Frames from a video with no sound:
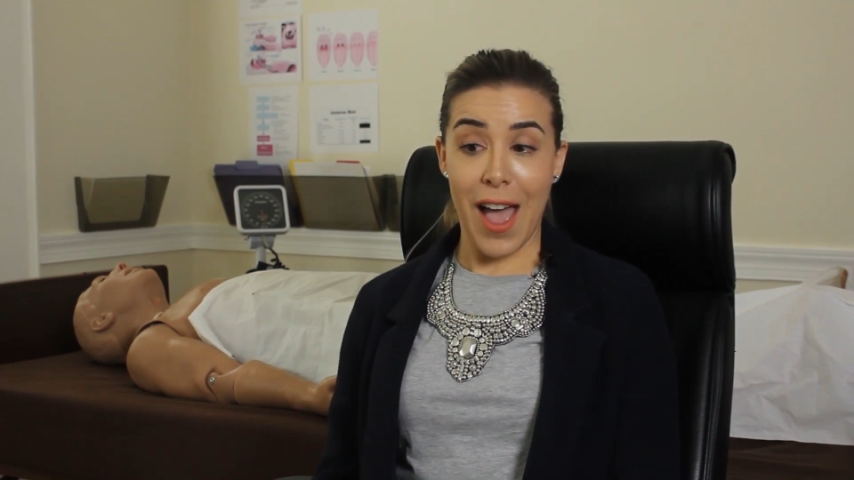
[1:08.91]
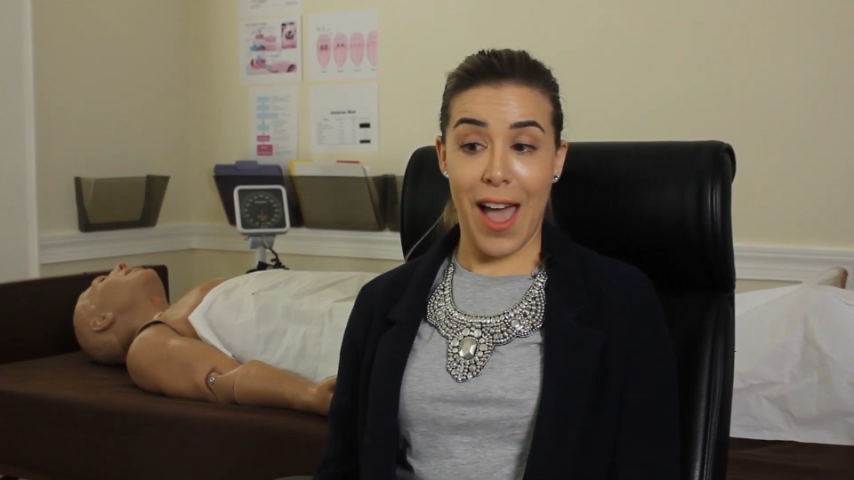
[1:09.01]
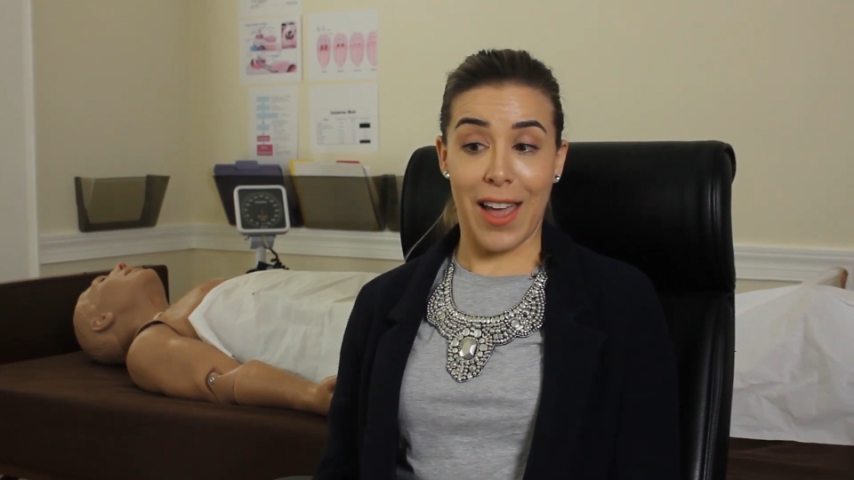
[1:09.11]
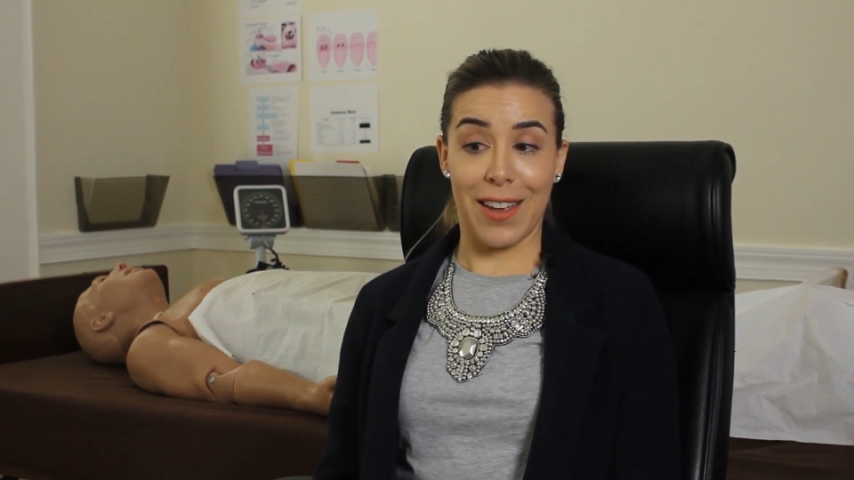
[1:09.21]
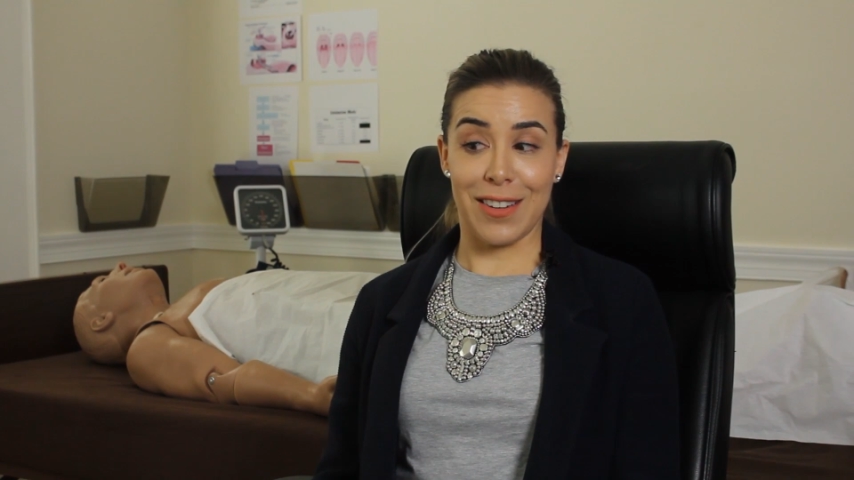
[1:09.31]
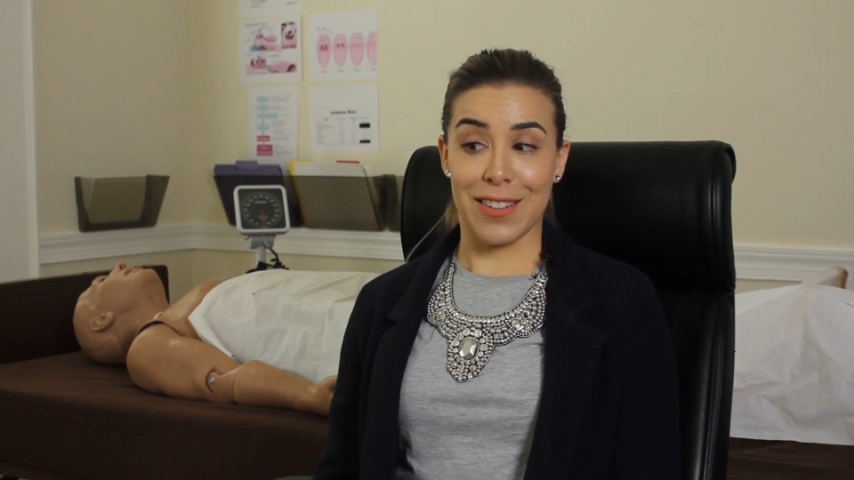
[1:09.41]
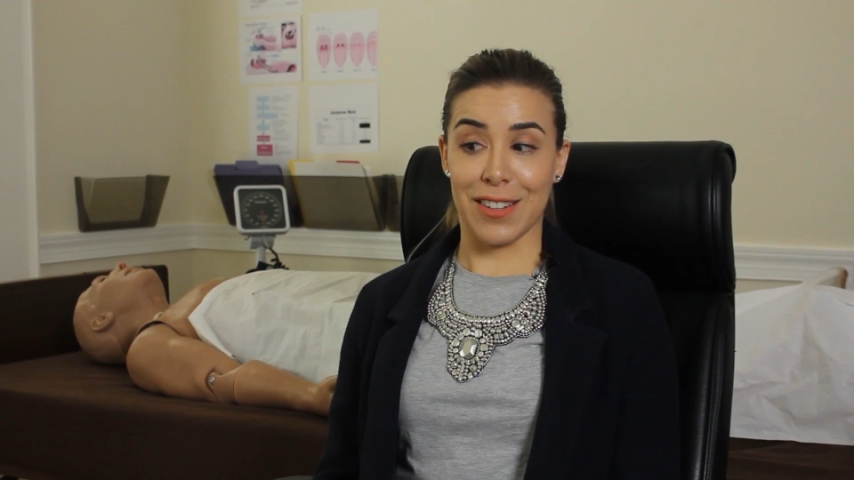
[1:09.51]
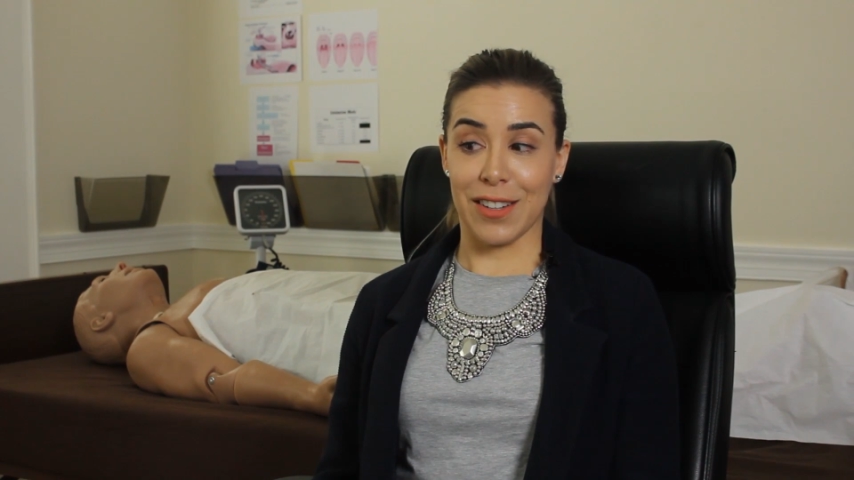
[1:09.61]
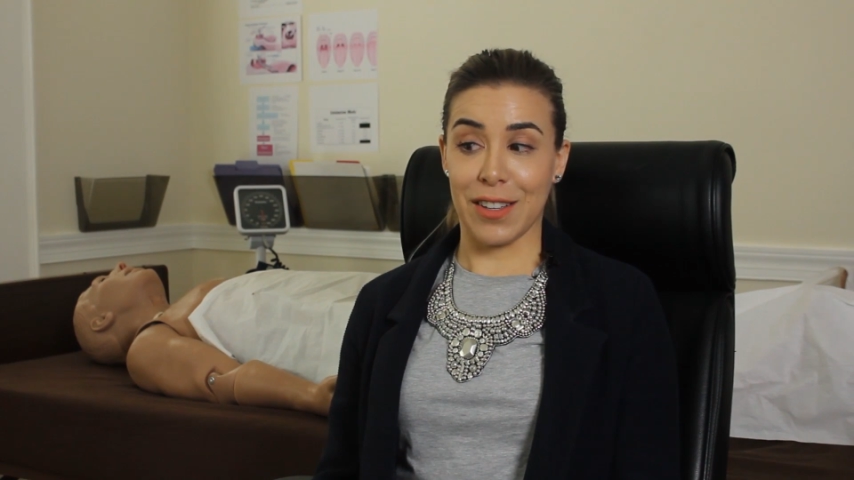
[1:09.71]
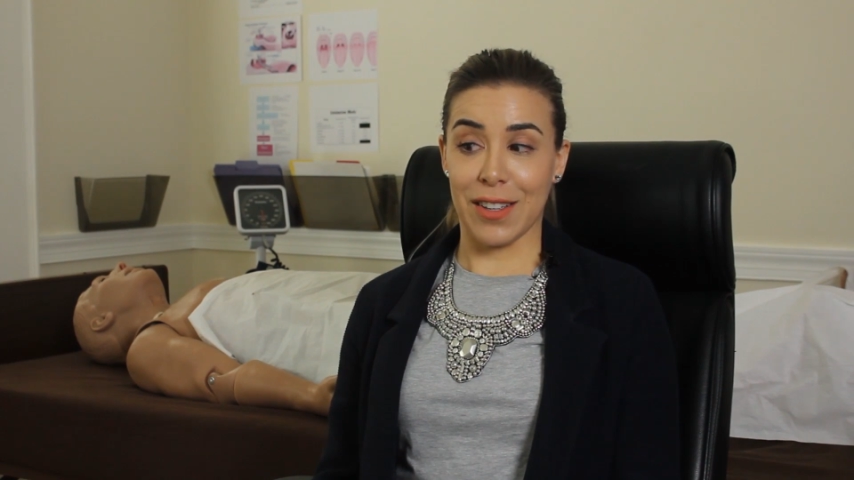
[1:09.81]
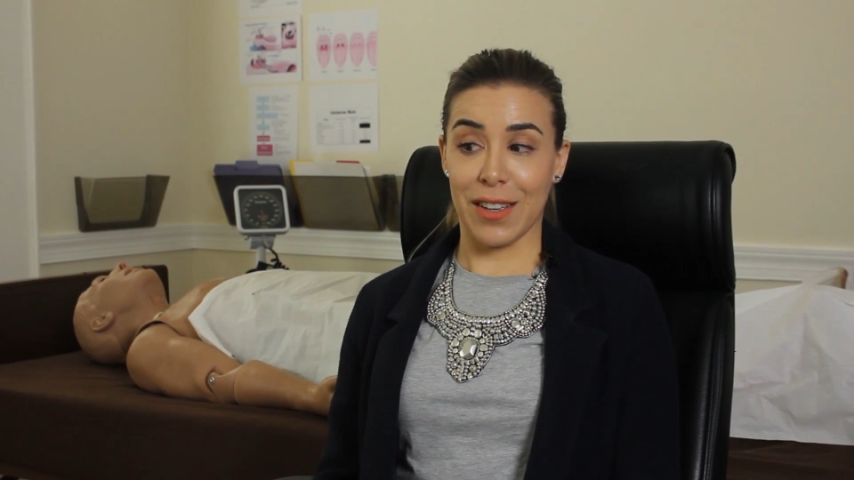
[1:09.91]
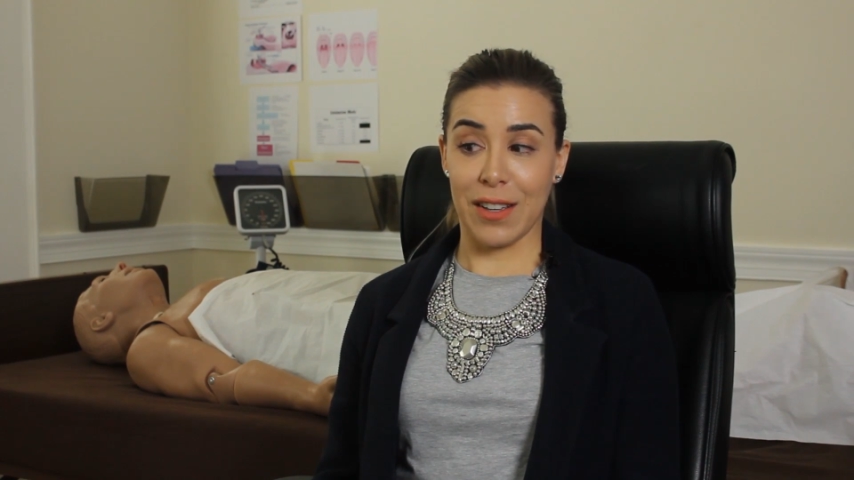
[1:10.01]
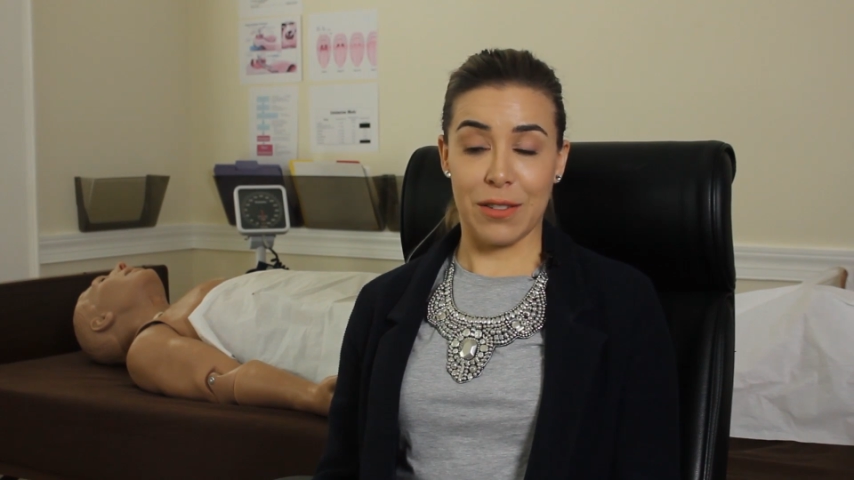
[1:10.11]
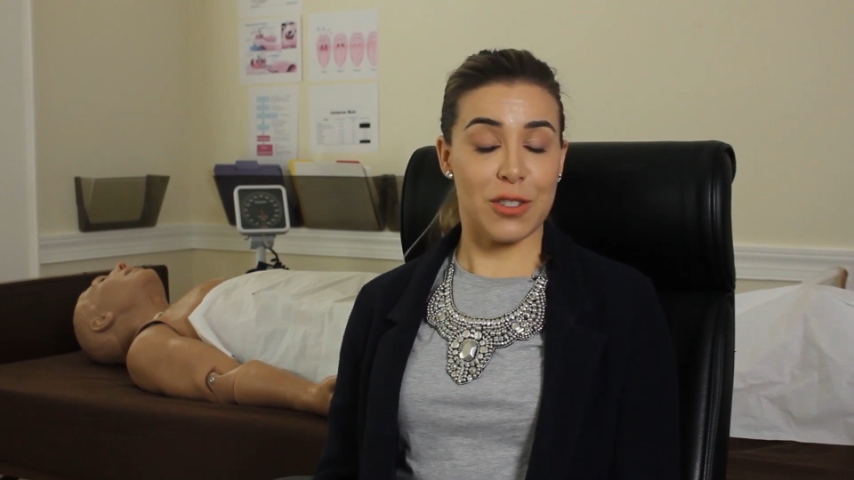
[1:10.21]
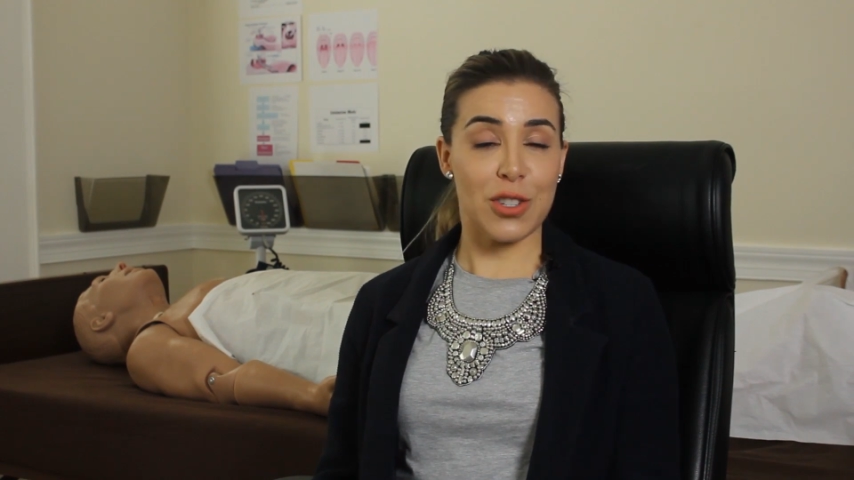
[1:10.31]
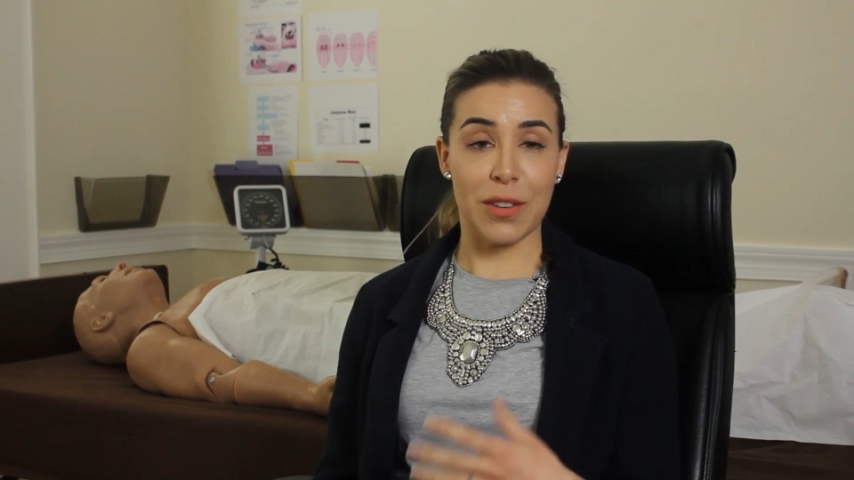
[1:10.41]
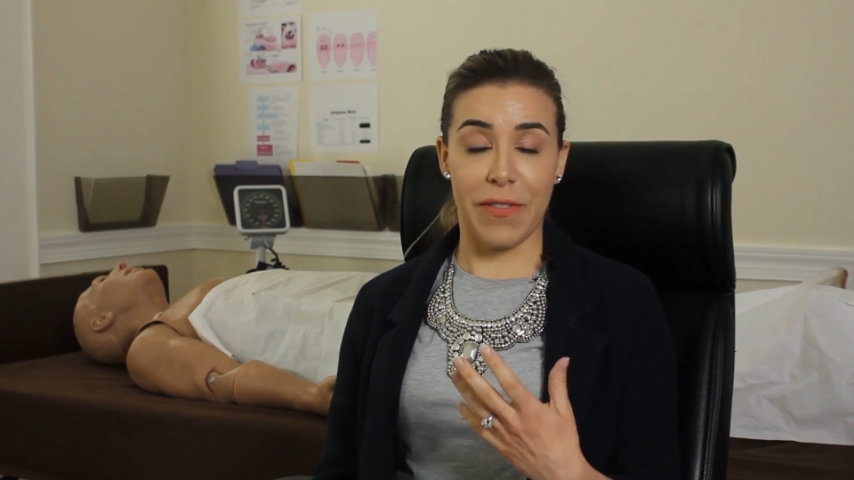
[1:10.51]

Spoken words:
and just a